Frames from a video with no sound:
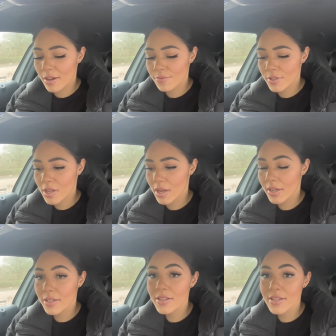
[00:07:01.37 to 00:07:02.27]
just
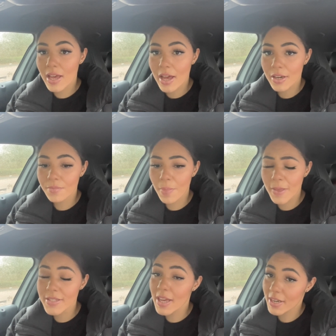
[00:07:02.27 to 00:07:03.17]
had a scan,
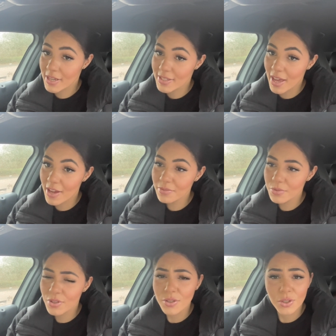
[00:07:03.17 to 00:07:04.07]
a Saturday scan,
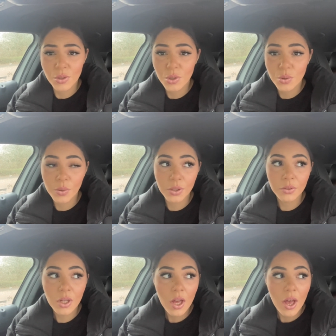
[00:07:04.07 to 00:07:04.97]
which is unusual,
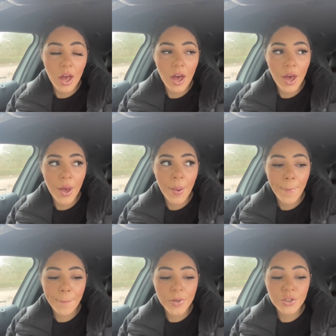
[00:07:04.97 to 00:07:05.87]

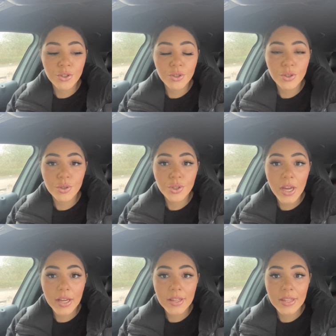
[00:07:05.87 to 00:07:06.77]
but just to
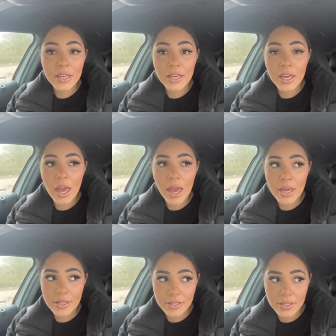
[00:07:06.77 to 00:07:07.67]
check the
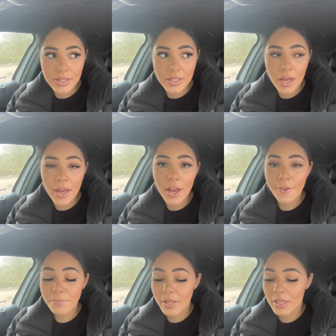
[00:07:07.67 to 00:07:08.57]
eggs. I
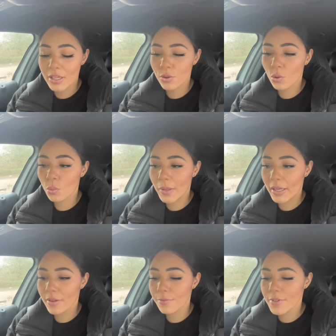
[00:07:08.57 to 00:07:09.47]
have been in all
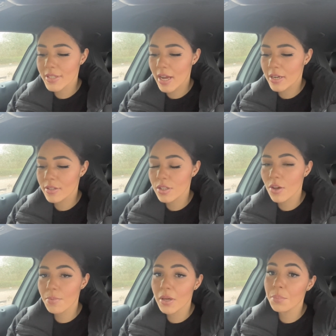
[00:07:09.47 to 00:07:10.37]
week for scans, so
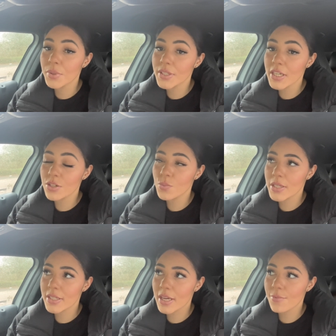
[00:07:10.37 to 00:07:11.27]
I've been on Monday,
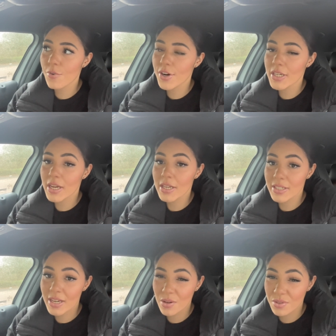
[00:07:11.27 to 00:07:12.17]
Wednesday, Friday,
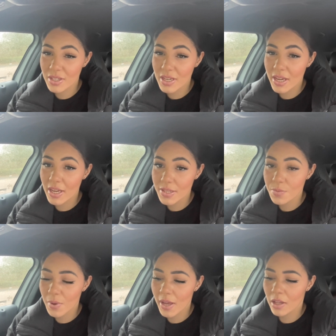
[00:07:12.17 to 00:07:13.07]
and now today as
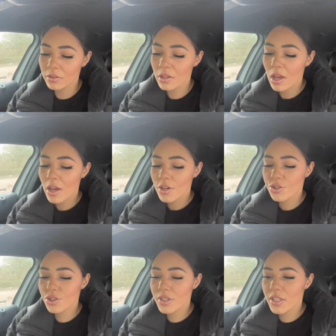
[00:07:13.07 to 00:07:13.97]
well,
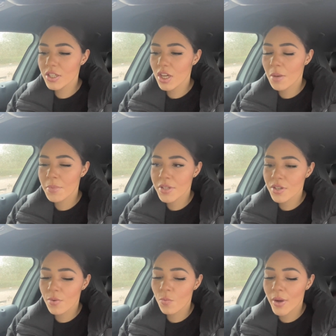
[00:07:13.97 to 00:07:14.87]
just to determine
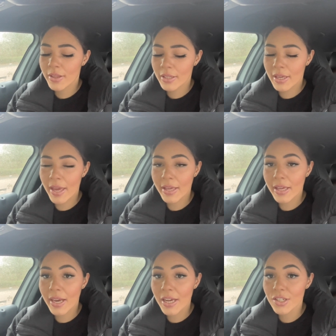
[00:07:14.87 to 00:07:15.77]
of when the egg
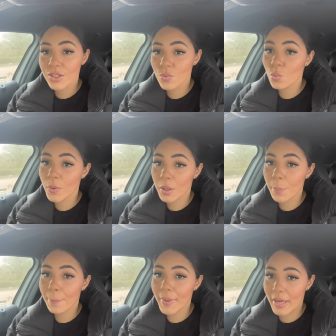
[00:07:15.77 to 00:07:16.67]
collection will
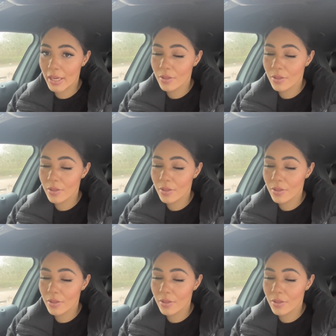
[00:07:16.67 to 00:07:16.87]
be.